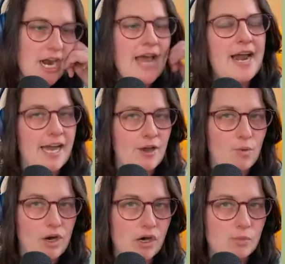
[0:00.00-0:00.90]
and I
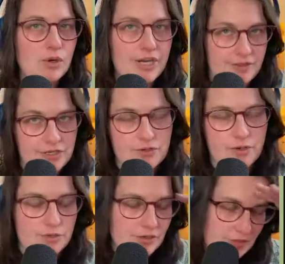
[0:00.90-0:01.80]
will put it in the
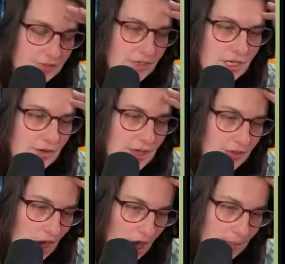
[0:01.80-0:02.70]
description of this video and the
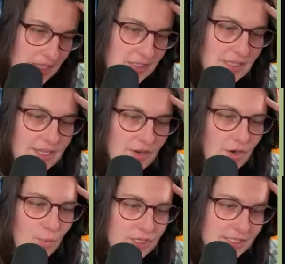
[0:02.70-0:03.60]
comments later
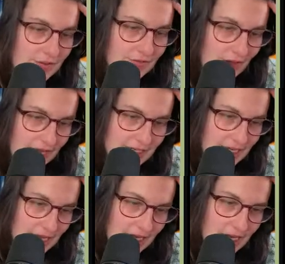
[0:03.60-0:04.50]
once I find it.